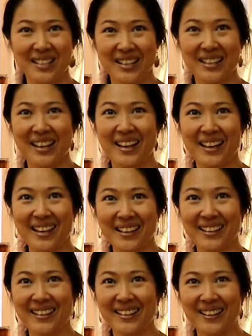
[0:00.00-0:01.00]
like that,
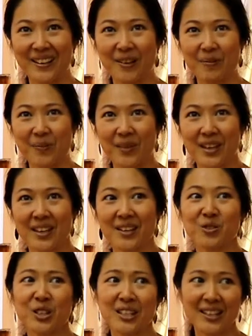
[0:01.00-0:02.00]
and
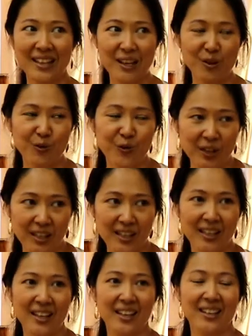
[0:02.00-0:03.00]
really kind of
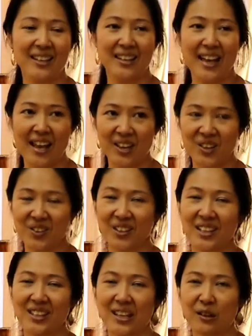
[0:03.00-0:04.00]
feeling it and anchoring
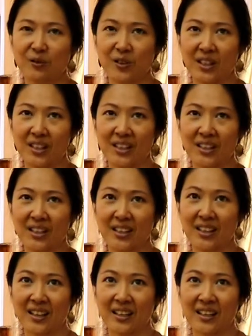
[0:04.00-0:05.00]
in that
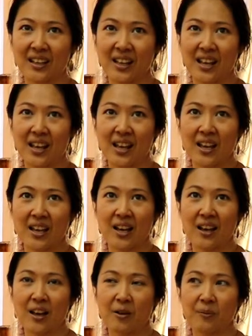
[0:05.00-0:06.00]
feeling,
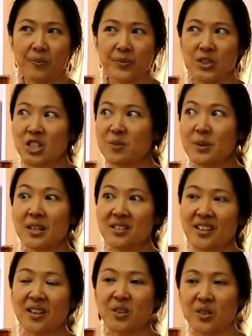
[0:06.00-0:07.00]
and just being
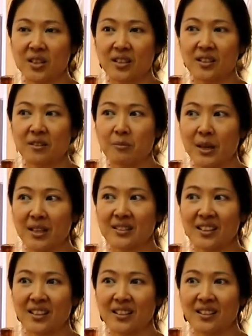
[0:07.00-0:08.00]
together here makes
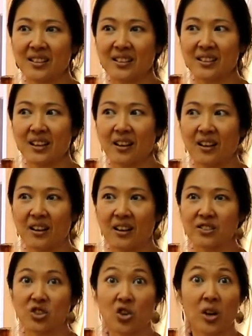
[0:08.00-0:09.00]
it
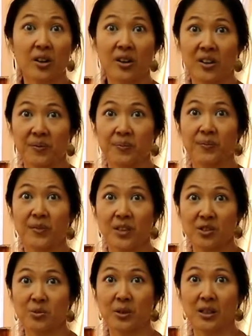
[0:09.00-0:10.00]
stronger,
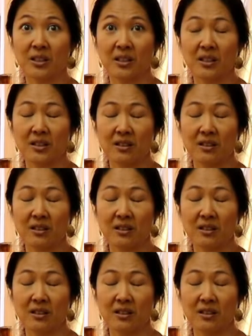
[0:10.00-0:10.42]
because we